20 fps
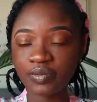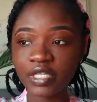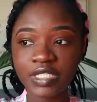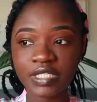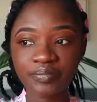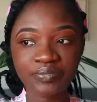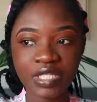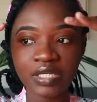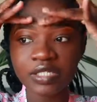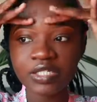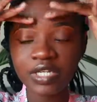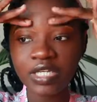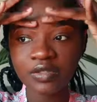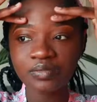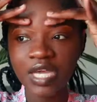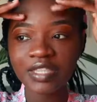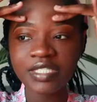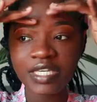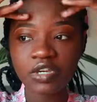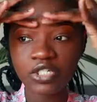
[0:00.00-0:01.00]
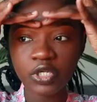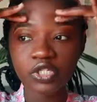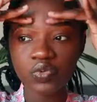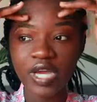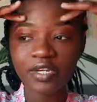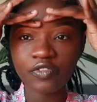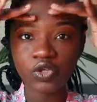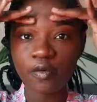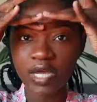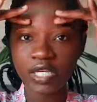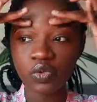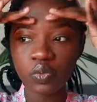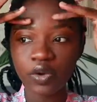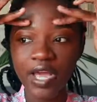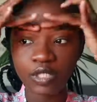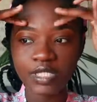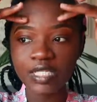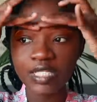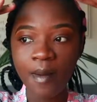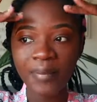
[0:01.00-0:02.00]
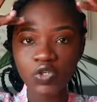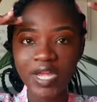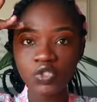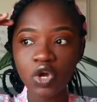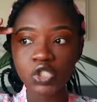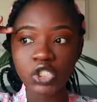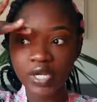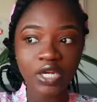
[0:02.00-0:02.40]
concealer around your eyes, you can either use